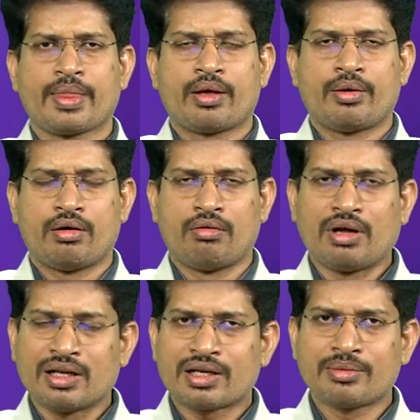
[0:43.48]
uh,
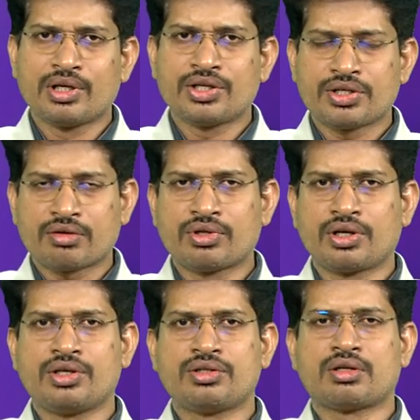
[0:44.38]
vulnerability of the
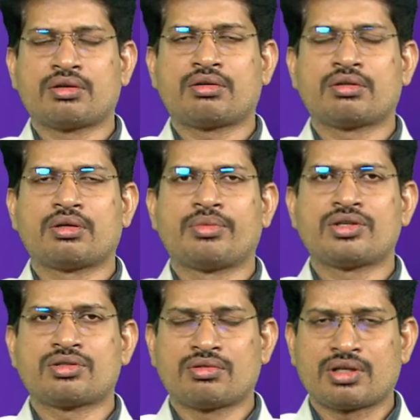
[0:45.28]
region, on the
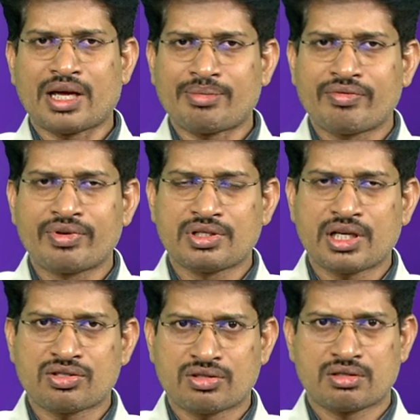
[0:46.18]
basis of the type of
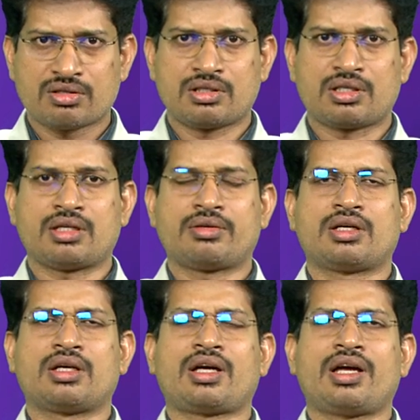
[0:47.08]
disasters. Uh,
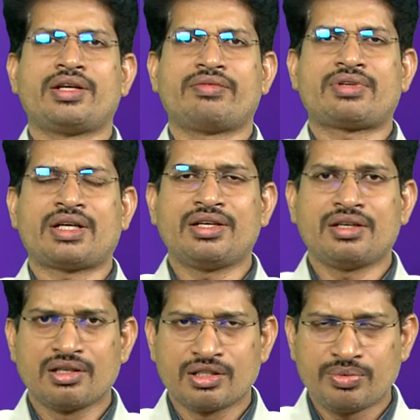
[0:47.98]
a kind of training
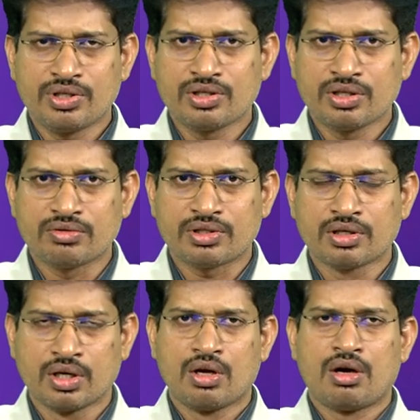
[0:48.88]
is being given,
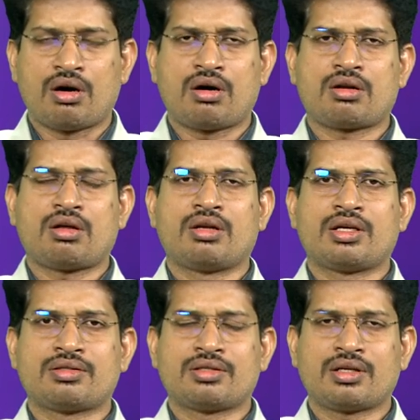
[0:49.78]
or uh,
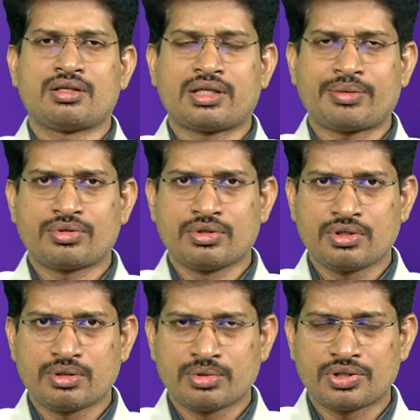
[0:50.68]
necessary steps need
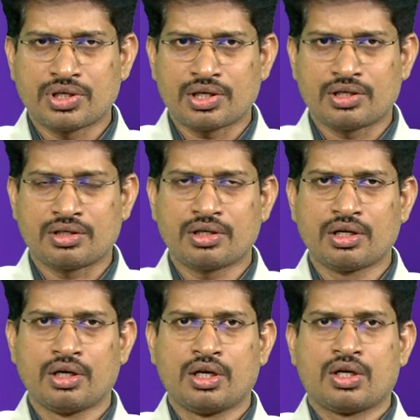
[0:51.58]
to be taken
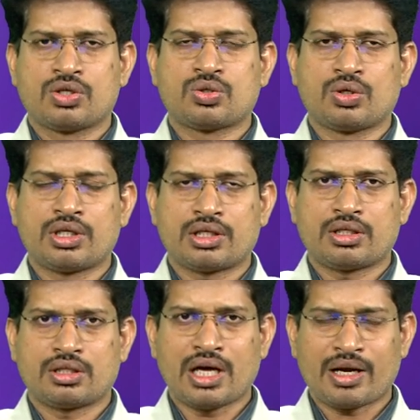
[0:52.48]
so that
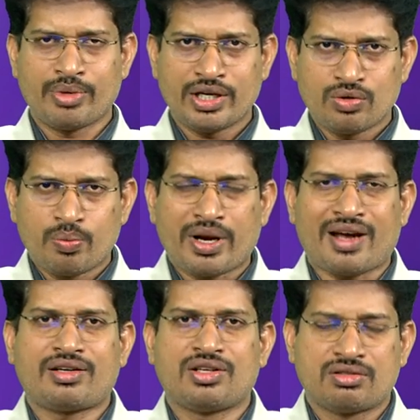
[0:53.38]
they are made to
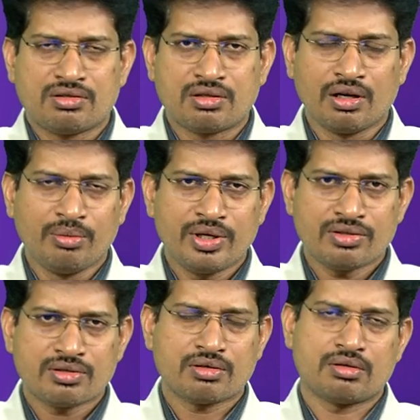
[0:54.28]
practice. Drill
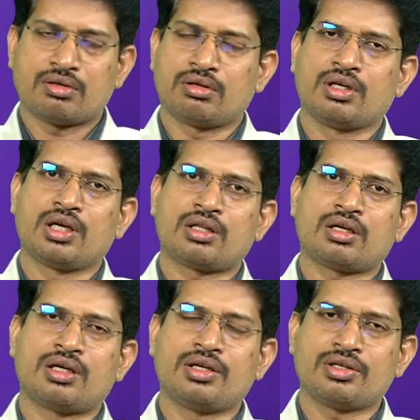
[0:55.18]
means uh, here the
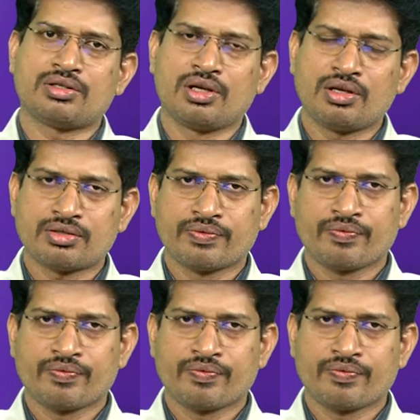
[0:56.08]
condition is